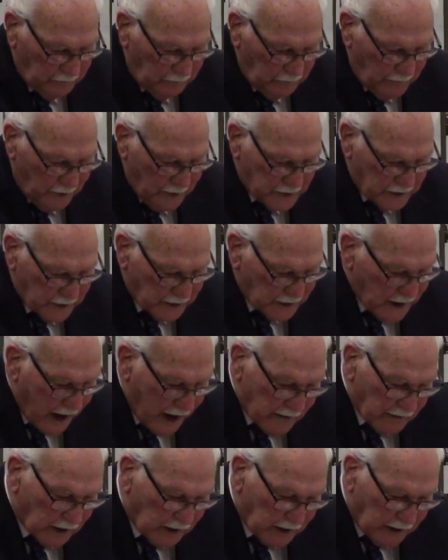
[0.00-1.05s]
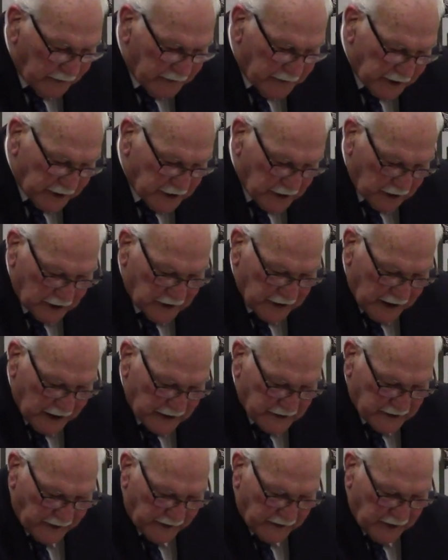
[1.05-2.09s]
it says hieroglyphics
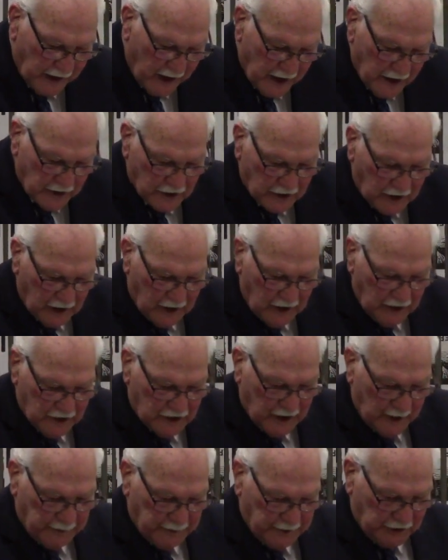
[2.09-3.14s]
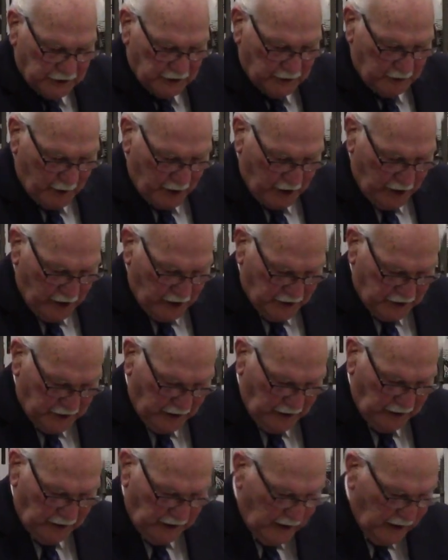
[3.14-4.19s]
suggest that the ancient Egyptians were
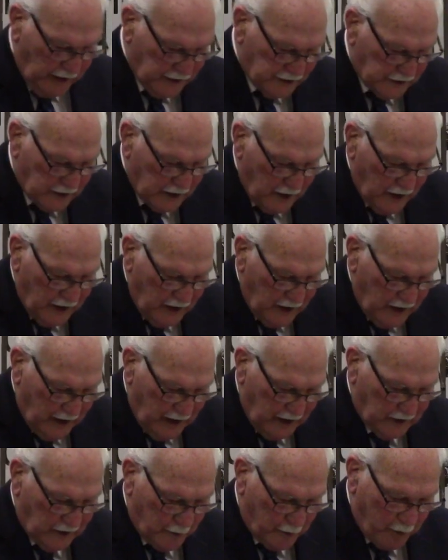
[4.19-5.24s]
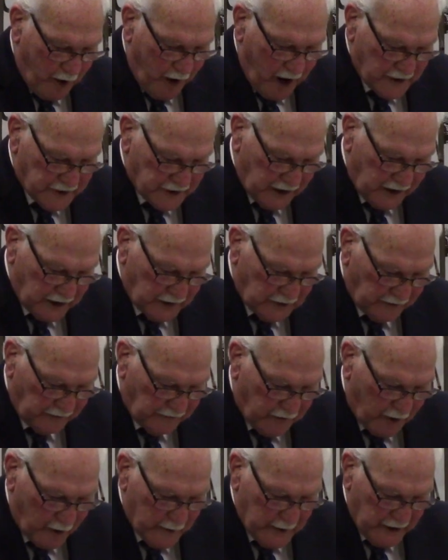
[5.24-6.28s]
using yeast and the process of
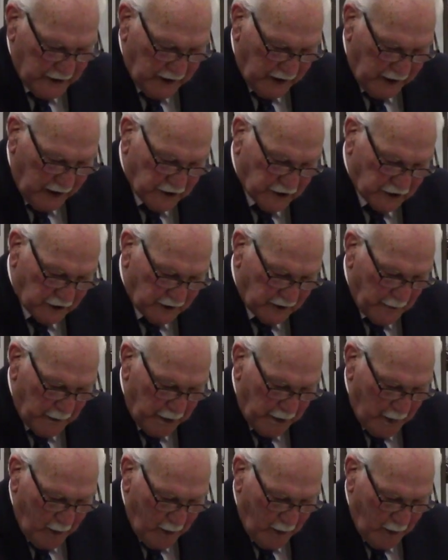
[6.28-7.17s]
fermentation